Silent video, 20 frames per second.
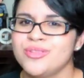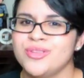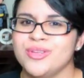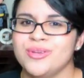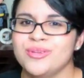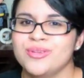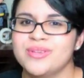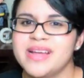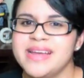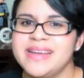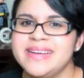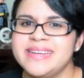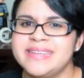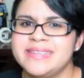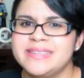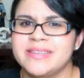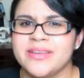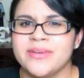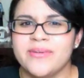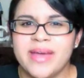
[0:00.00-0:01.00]
Do you like
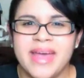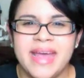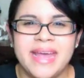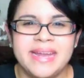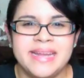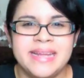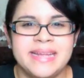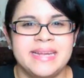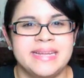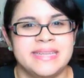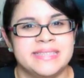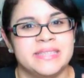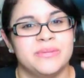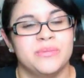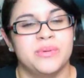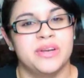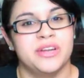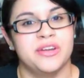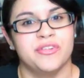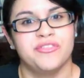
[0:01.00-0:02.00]
it? Do you hate it? Is it
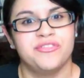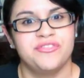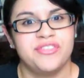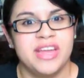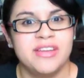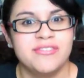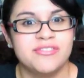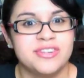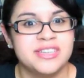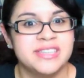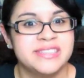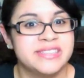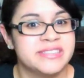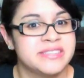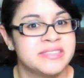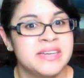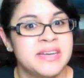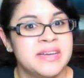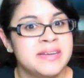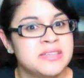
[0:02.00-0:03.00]
one of your
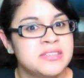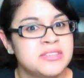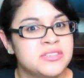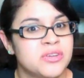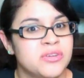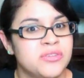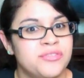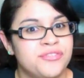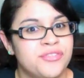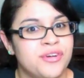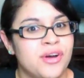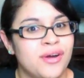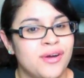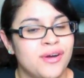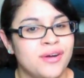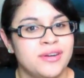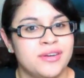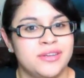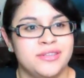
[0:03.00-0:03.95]
favorites so far?